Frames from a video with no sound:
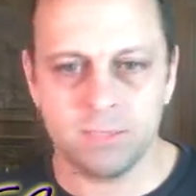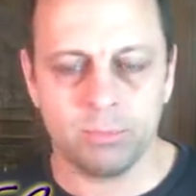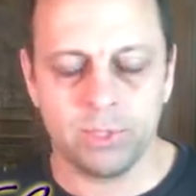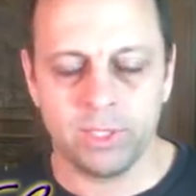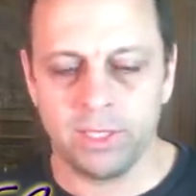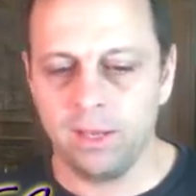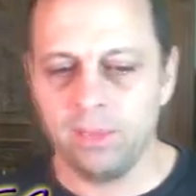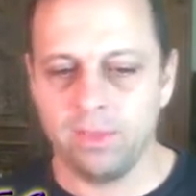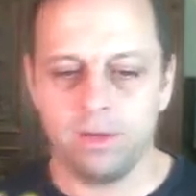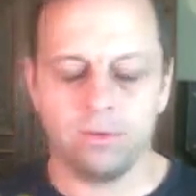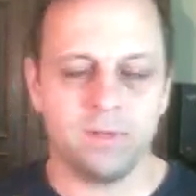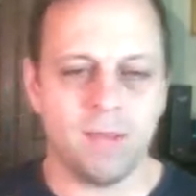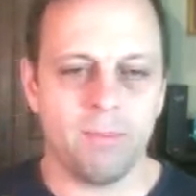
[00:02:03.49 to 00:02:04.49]
bringing
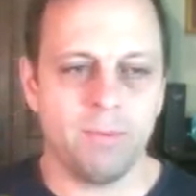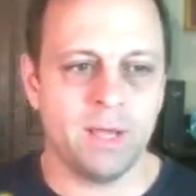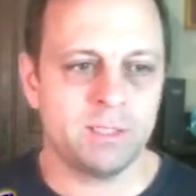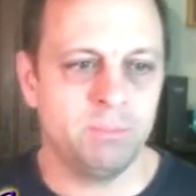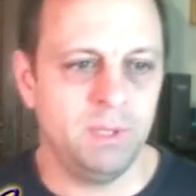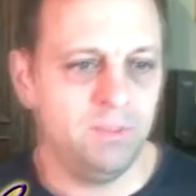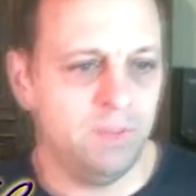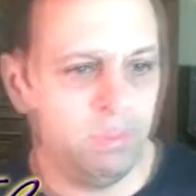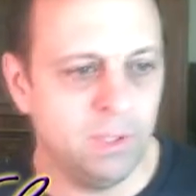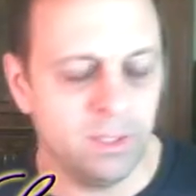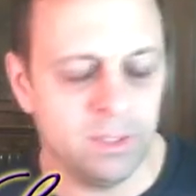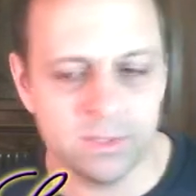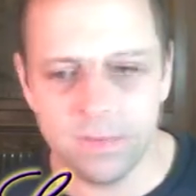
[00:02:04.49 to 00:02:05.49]
their top-notch
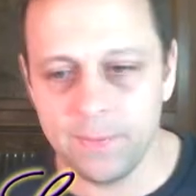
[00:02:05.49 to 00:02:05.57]
PvPers.